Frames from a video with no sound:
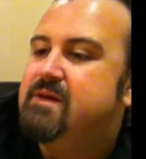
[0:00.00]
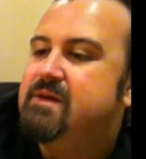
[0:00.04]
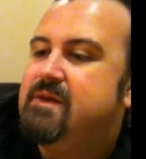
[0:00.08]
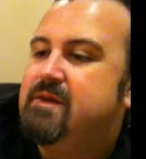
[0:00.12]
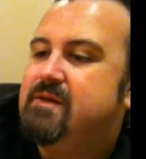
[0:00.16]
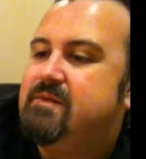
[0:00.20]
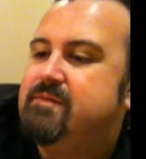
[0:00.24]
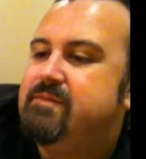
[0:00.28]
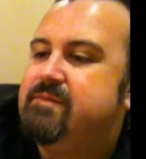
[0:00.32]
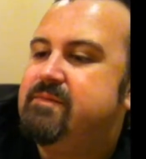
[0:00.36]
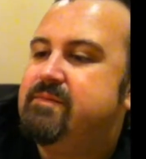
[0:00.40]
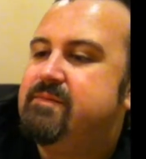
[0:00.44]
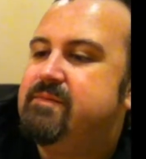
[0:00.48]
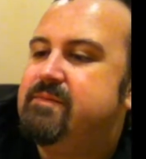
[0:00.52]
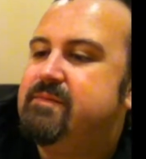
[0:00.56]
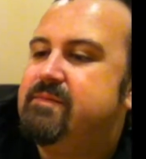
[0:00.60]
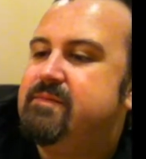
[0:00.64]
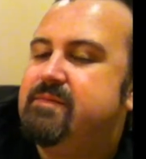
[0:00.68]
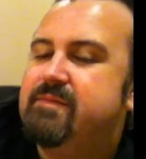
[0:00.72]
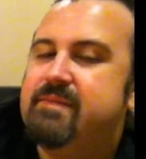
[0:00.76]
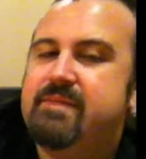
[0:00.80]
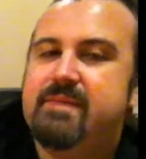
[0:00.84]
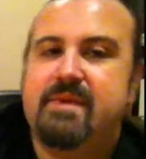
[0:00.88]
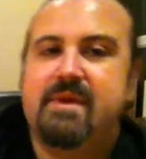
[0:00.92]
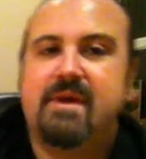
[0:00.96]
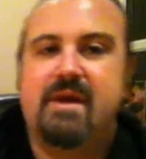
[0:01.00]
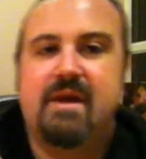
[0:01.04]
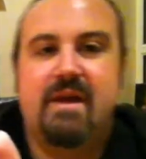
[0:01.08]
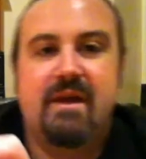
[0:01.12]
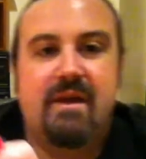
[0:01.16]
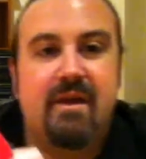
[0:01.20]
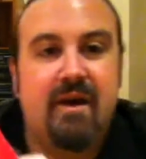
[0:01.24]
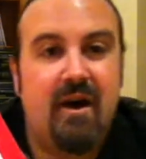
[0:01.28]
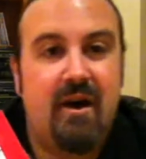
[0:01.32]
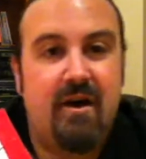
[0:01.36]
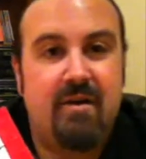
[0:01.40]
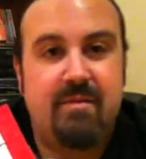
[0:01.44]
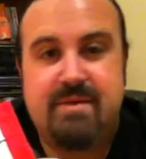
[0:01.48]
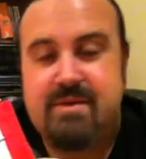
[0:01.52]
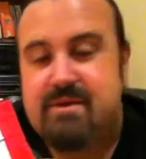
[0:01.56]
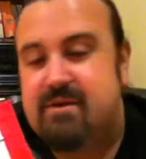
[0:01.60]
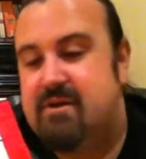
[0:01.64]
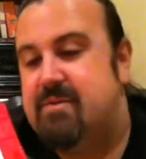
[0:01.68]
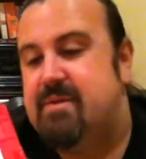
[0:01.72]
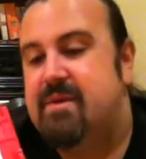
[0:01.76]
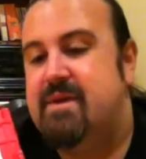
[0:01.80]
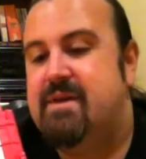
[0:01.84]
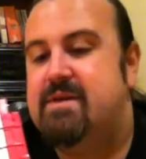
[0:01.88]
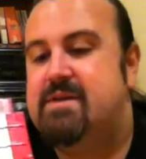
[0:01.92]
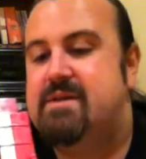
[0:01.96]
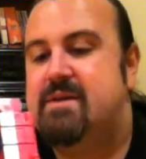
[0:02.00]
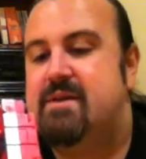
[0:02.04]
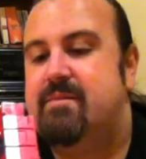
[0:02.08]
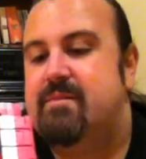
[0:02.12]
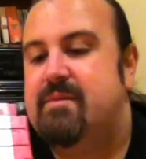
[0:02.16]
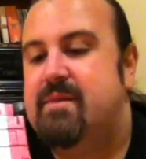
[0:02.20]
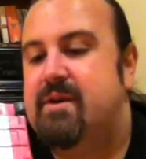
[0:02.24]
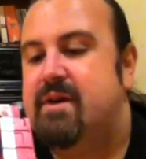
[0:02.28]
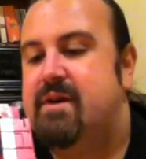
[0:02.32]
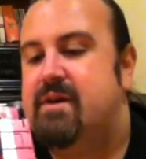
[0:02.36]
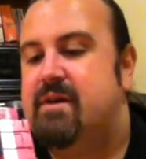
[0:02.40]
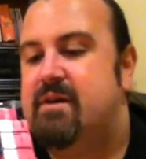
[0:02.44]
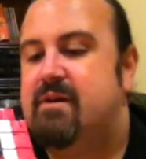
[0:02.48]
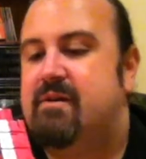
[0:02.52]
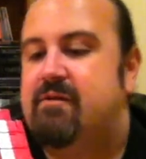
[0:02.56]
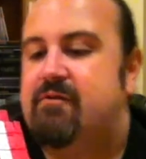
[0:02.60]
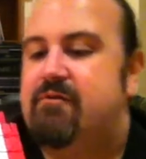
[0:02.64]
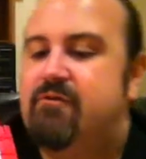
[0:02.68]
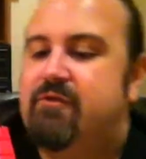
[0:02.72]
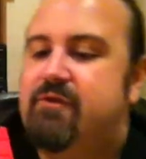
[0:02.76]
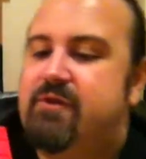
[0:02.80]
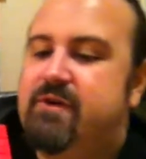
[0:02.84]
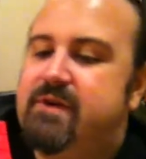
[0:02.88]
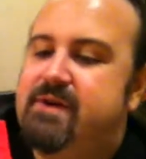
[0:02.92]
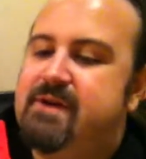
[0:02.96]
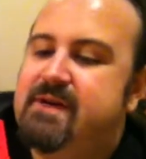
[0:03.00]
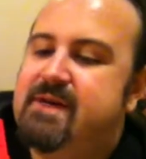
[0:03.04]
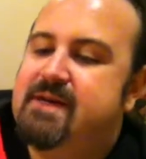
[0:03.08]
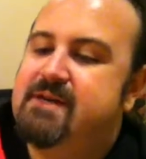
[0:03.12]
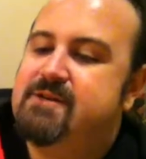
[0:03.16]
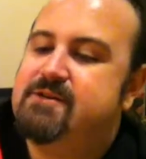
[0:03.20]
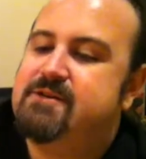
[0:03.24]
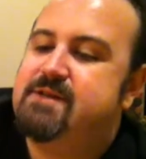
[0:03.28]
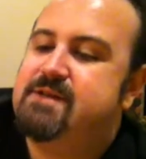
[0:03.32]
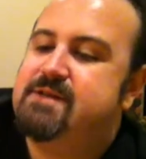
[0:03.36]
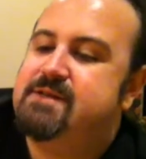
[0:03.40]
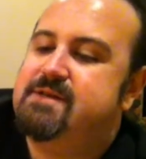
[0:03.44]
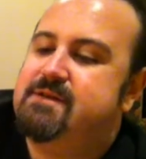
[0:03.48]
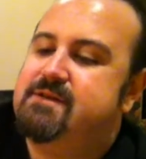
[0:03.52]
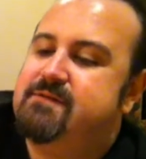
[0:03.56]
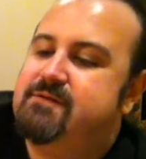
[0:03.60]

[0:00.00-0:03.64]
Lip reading: No. I'm sorry about this, I'm making a right hash of this.